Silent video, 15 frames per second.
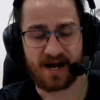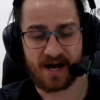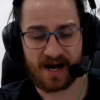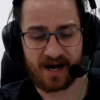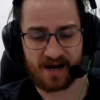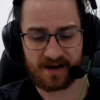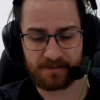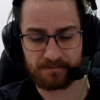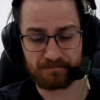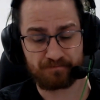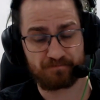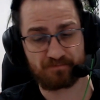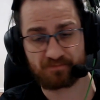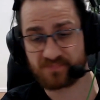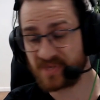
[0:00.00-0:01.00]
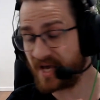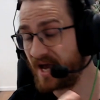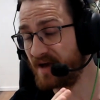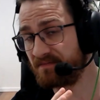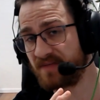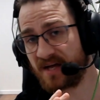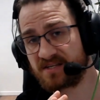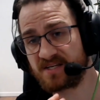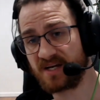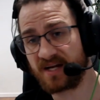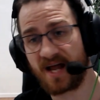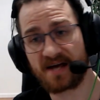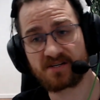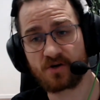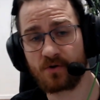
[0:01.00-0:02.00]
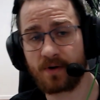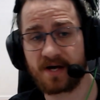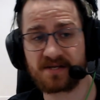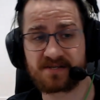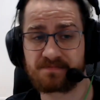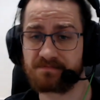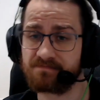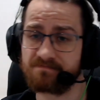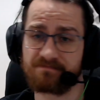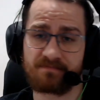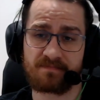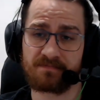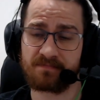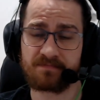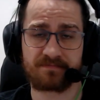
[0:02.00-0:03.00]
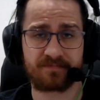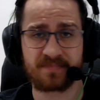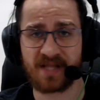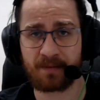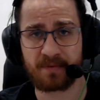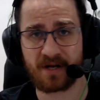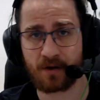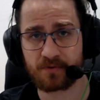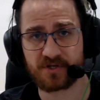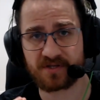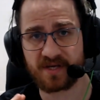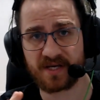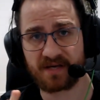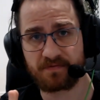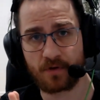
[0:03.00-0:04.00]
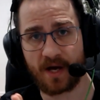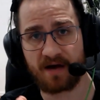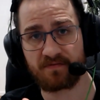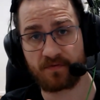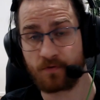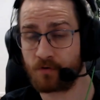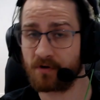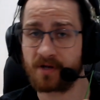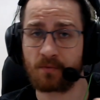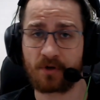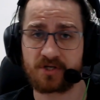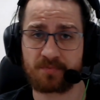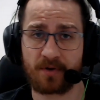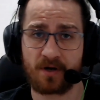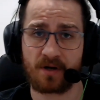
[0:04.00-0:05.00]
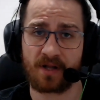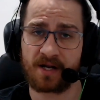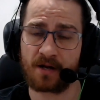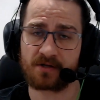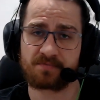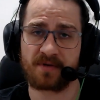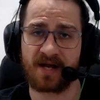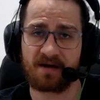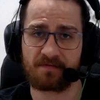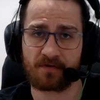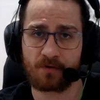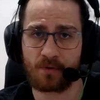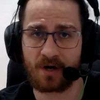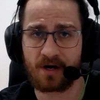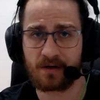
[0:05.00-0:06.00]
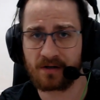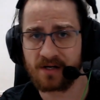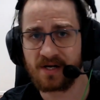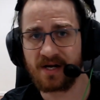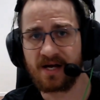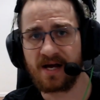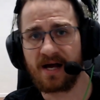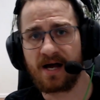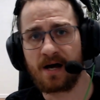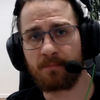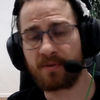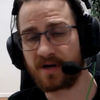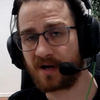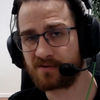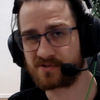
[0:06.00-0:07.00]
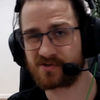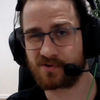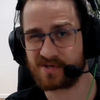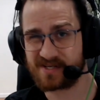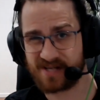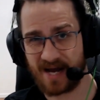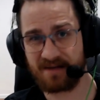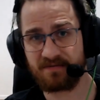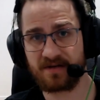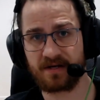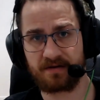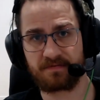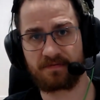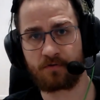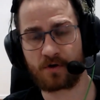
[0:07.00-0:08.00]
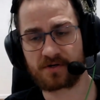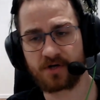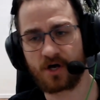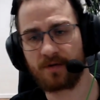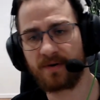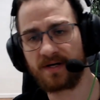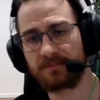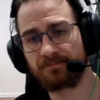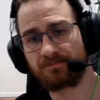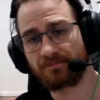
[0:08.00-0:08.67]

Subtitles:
Yeah, that's it. As always, let me know what you think if you have already watched Pearl. I know it's been out for a while, but I was sort of saving it for October.